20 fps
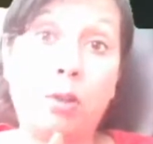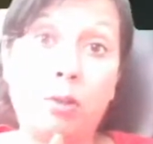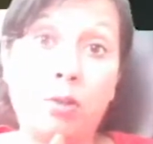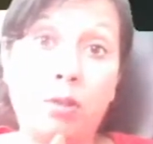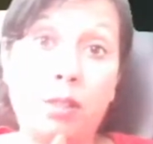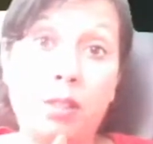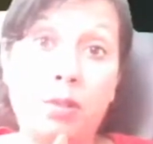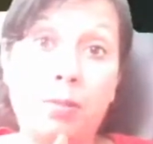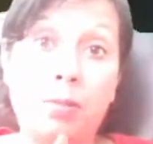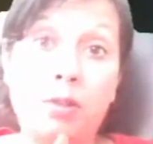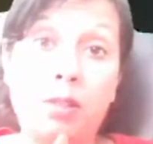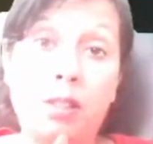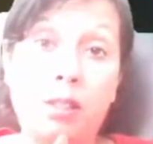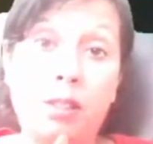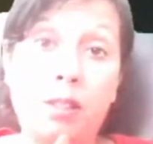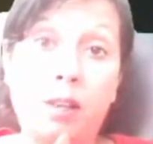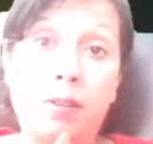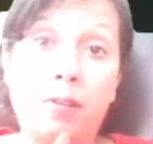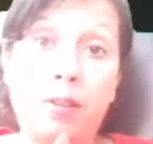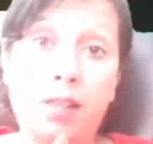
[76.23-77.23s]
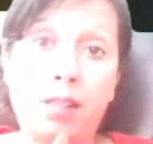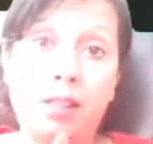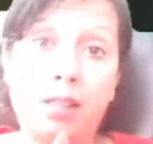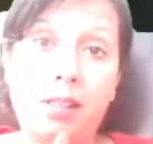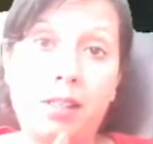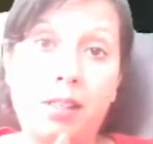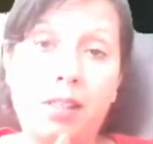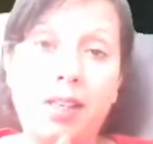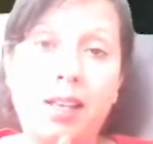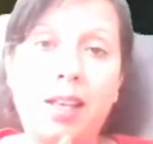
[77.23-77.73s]
to
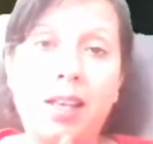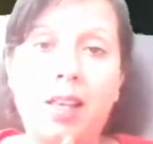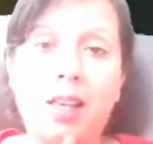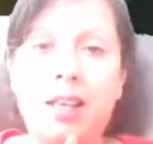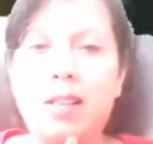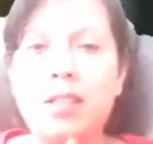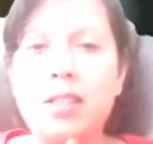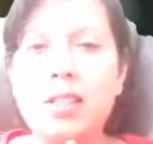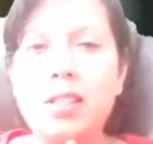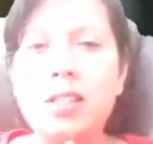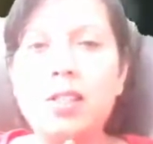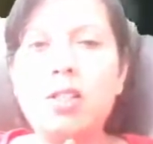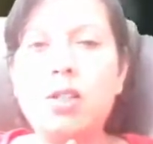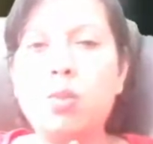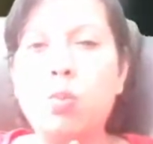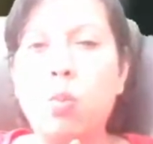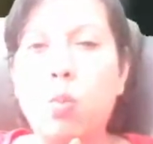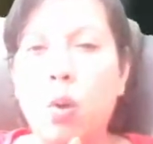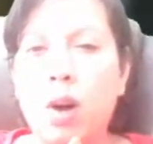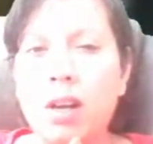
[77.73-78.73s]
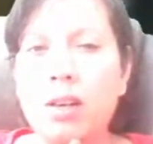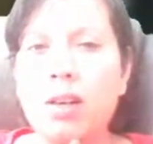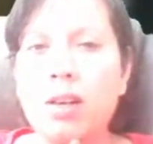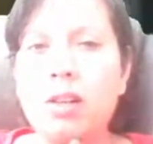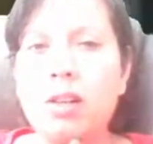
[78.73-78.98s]
self-isolate. Now, this is just one